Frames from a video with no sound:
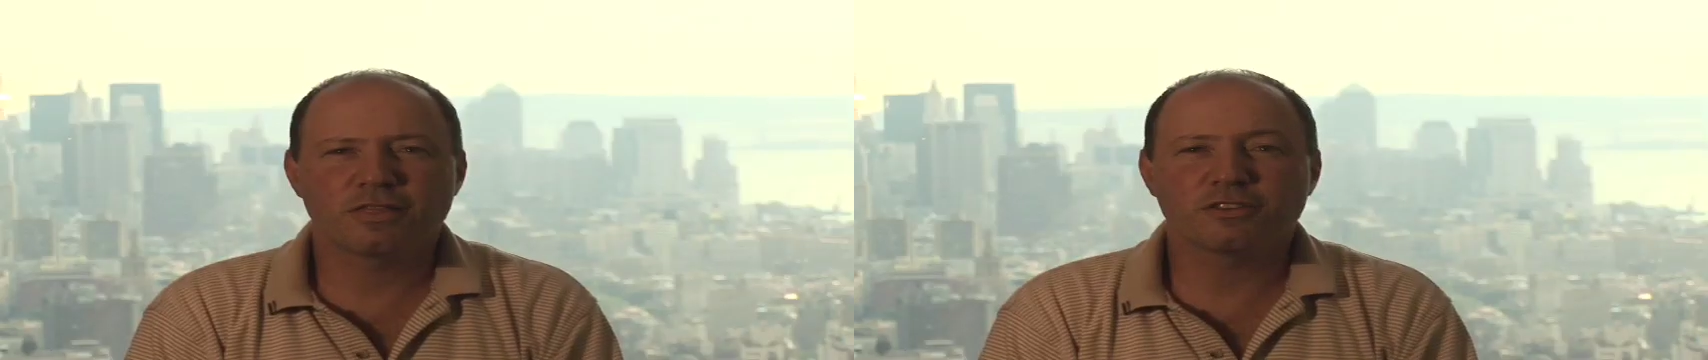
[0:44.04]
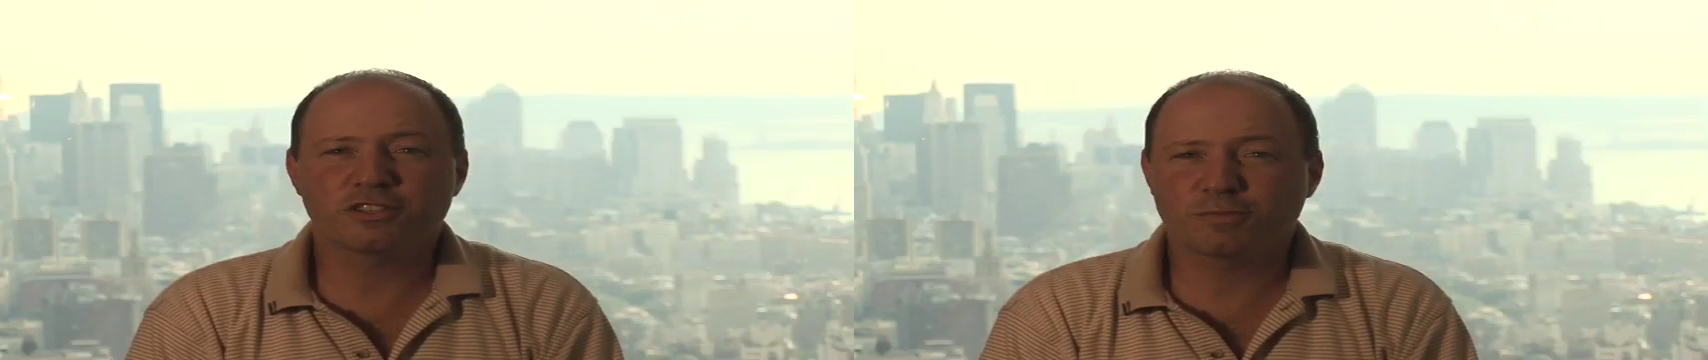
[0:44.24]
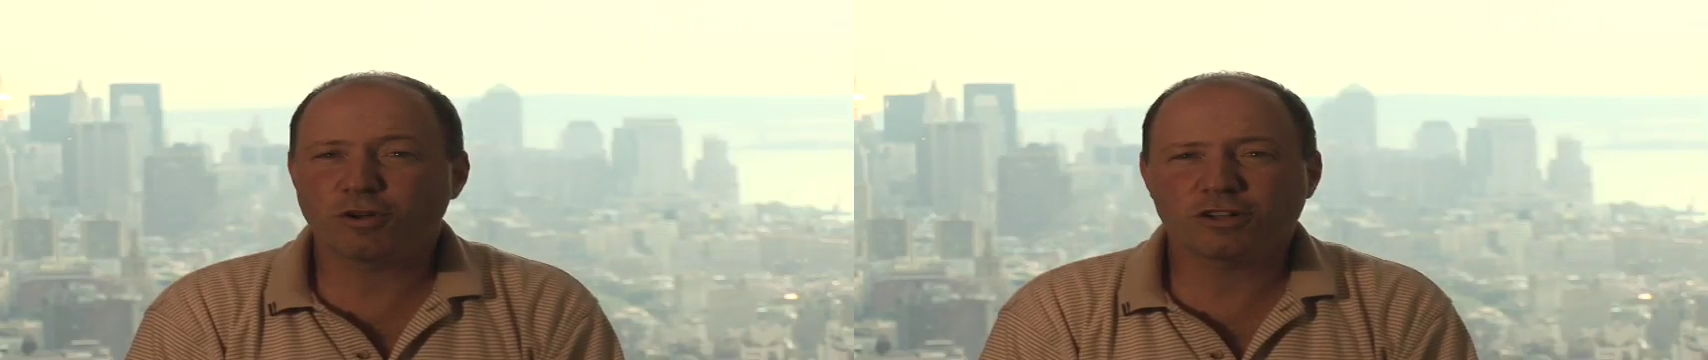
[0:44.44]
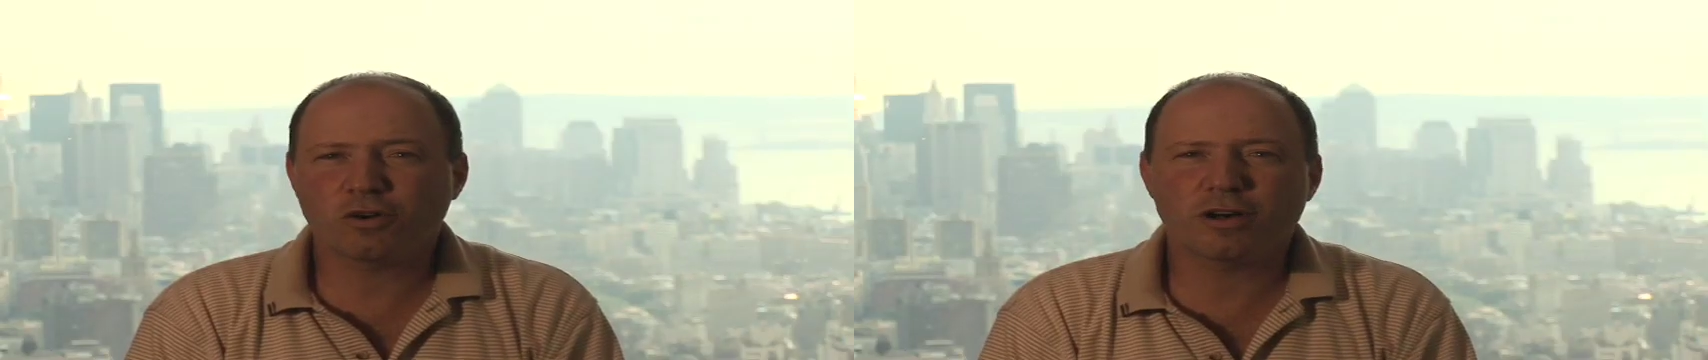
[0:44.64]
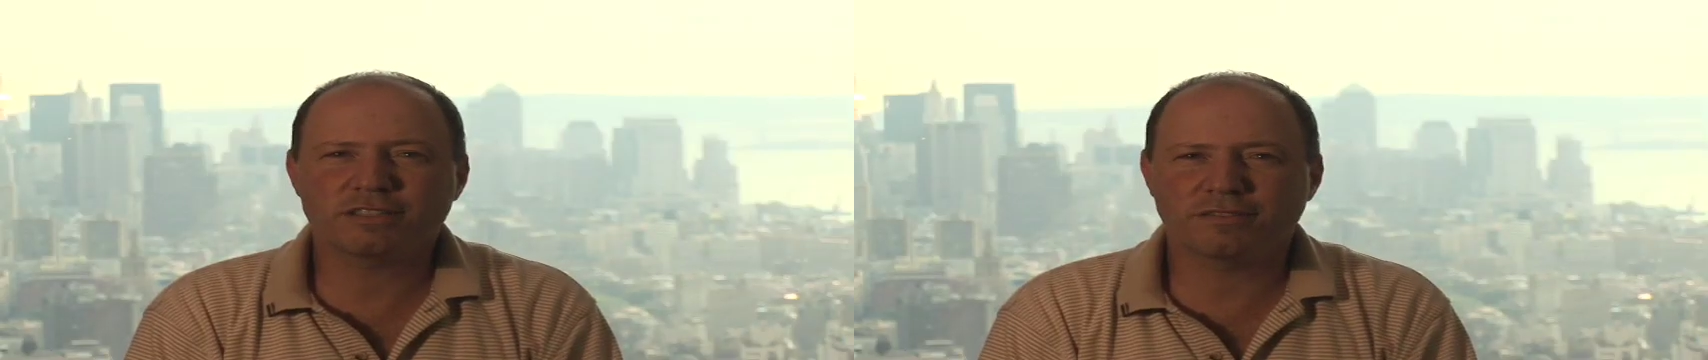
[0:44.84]
The small
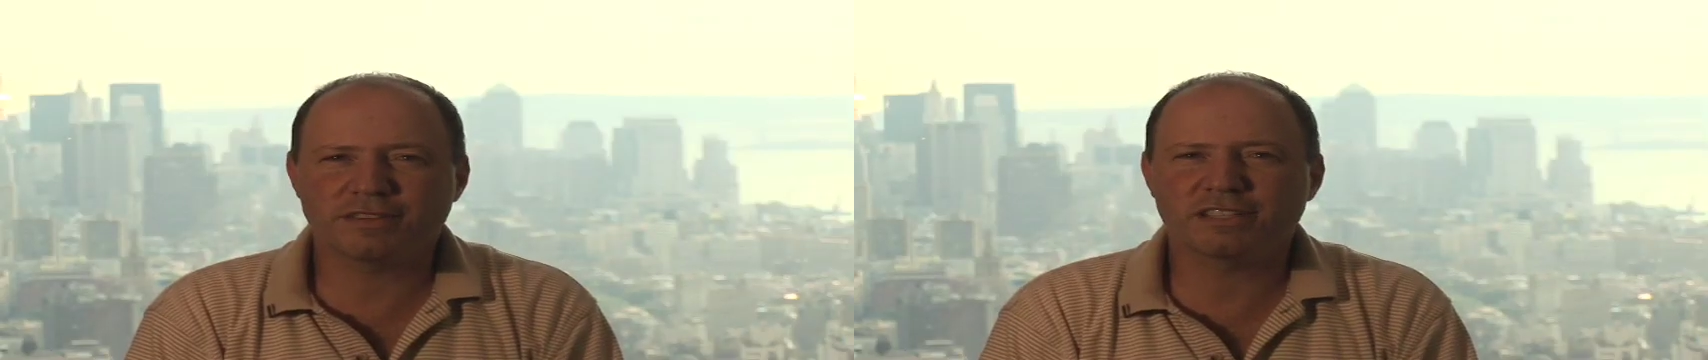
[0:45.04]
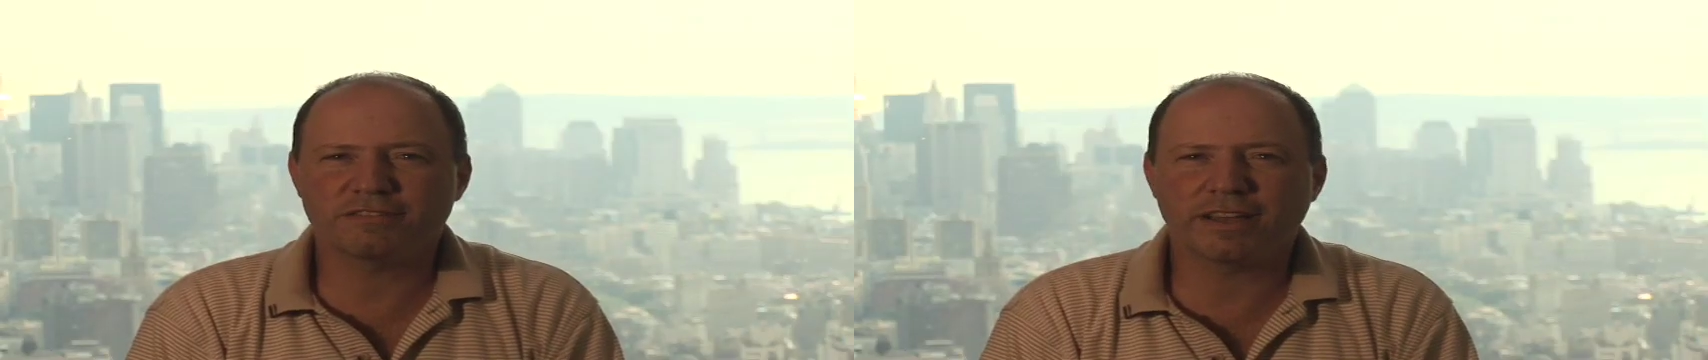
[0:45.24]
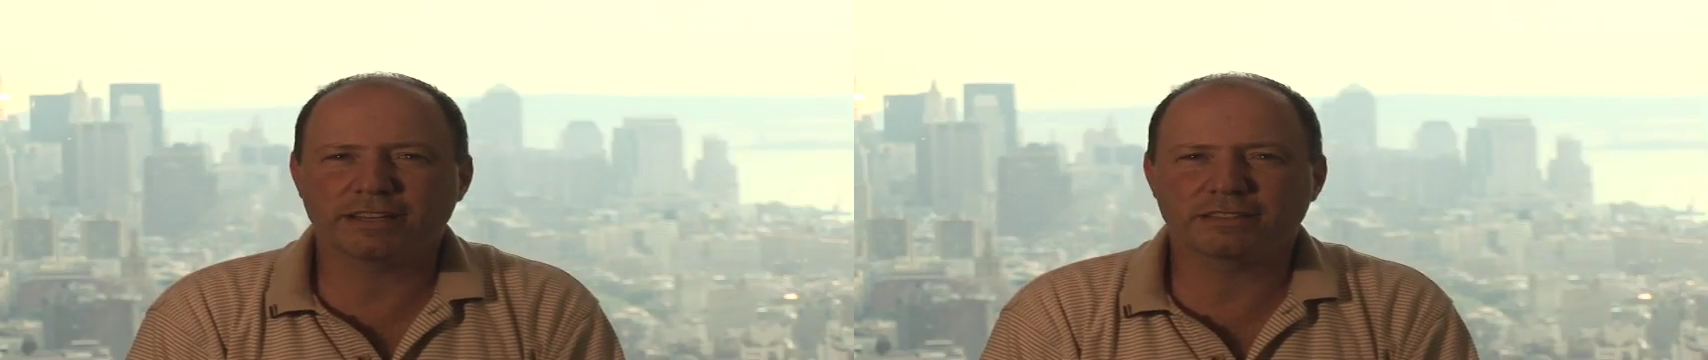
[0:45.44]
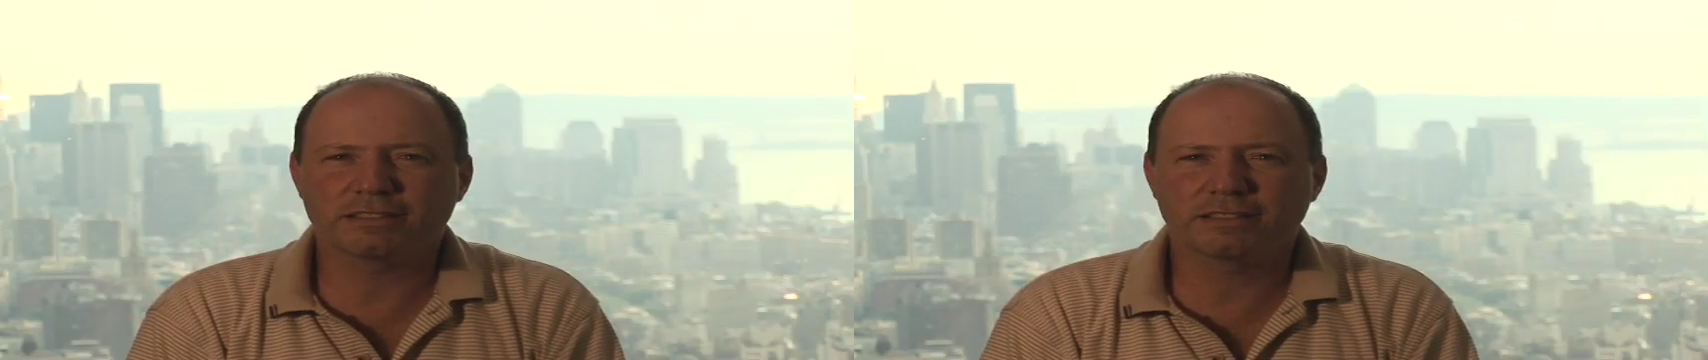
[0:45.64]
cost of this event